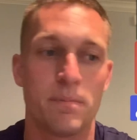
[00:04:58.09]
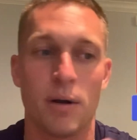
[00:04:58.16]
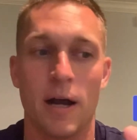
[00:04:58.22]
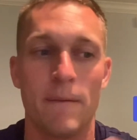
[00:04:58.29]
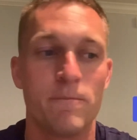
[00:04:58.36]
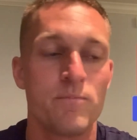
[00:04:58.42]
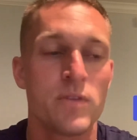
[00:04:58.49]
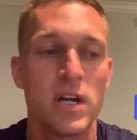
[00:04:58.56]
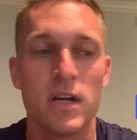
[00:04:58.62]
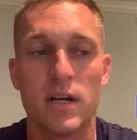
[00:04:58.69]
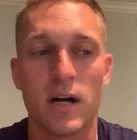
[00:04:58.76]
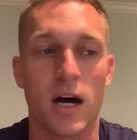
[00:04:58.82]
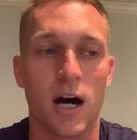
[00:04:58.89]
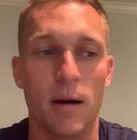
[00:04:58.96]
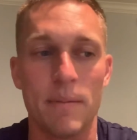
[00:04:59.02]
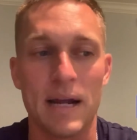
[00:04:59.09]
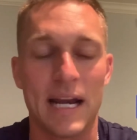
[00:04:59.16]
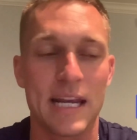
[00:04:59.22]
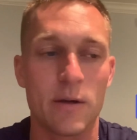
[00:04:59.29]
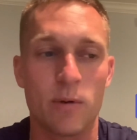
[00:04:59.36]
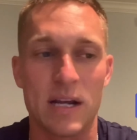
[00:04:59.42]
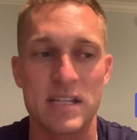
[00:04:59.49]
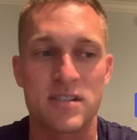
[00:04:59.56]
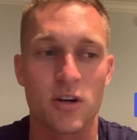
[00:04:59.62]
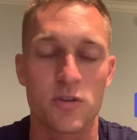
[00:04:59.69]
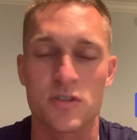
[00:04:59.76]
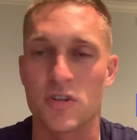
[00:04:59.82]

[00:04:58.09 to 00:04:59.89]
But um, anyways, those